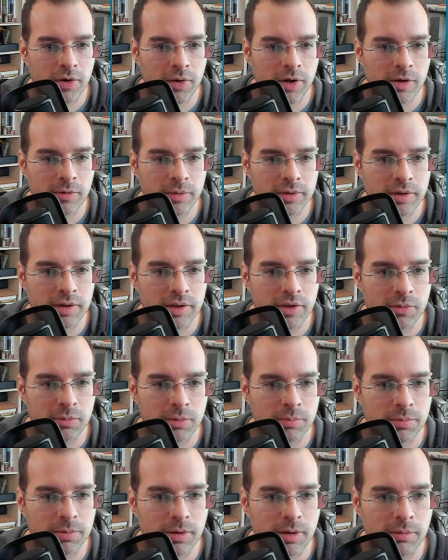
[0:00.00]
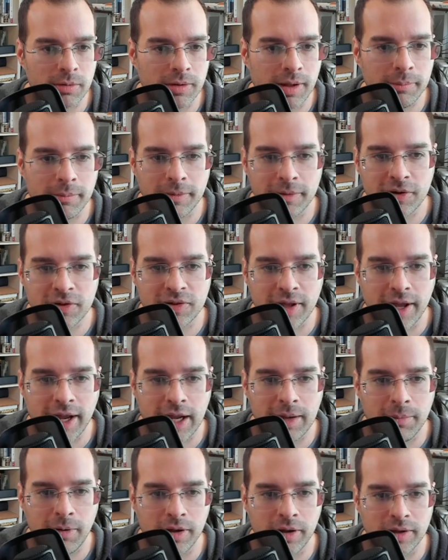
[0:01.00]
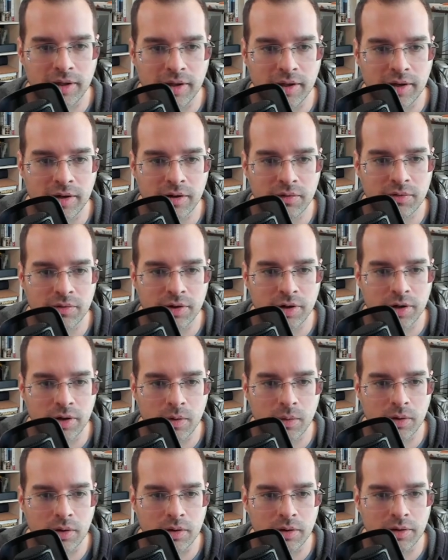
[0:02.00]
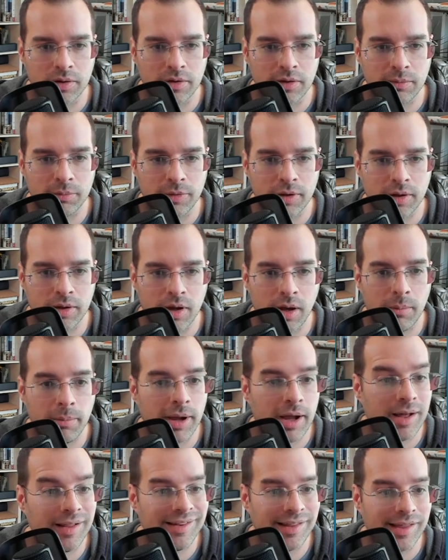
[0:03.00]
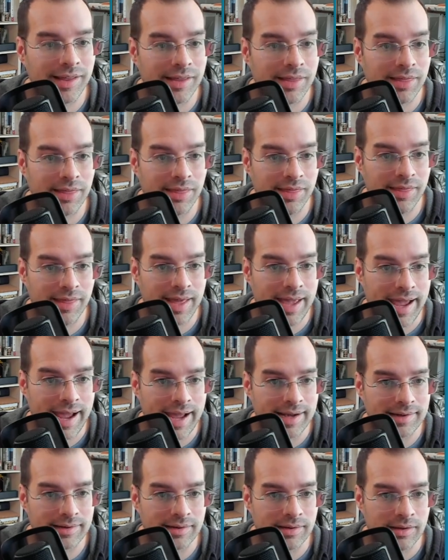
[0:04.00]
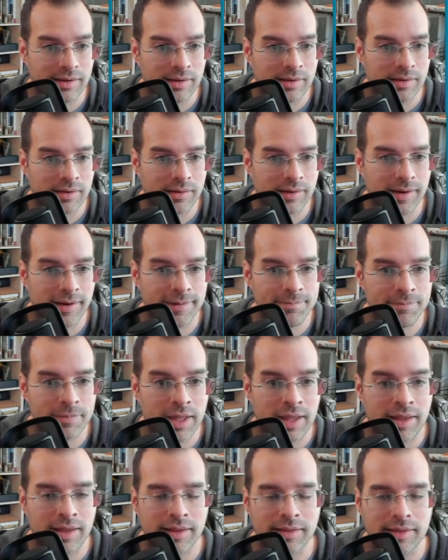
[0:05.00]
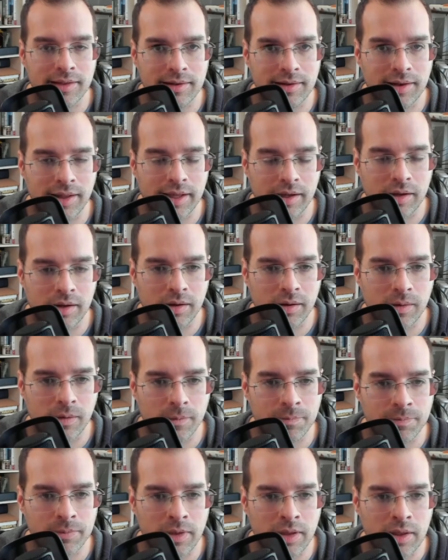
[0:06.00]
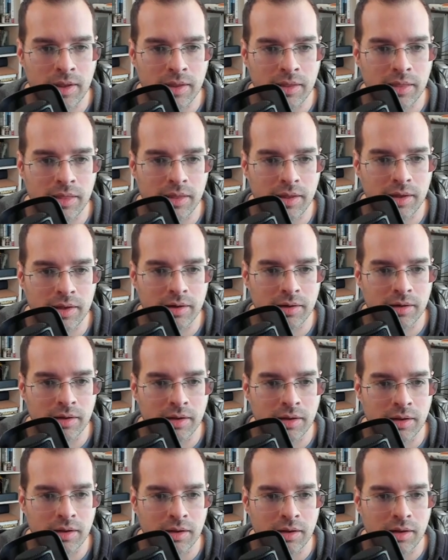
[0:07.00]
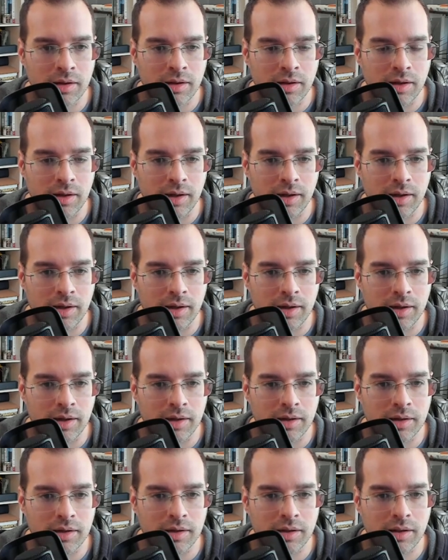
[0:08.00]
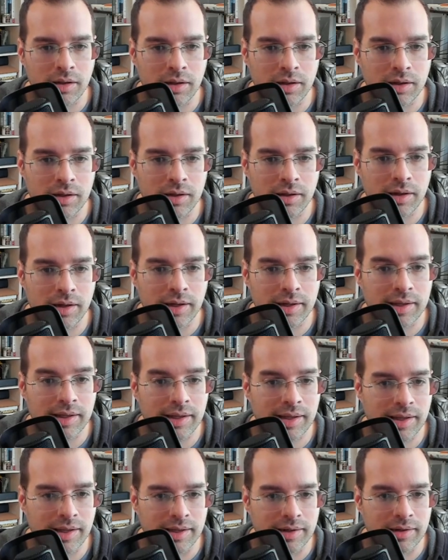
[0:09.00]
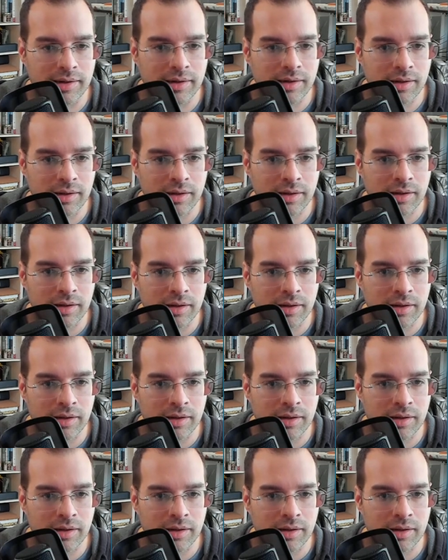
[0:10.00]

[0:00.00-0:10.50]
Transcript: around with this, but probably I'm just eyeballing it here very quickly. Something about like that, okay? Then let go. Then click again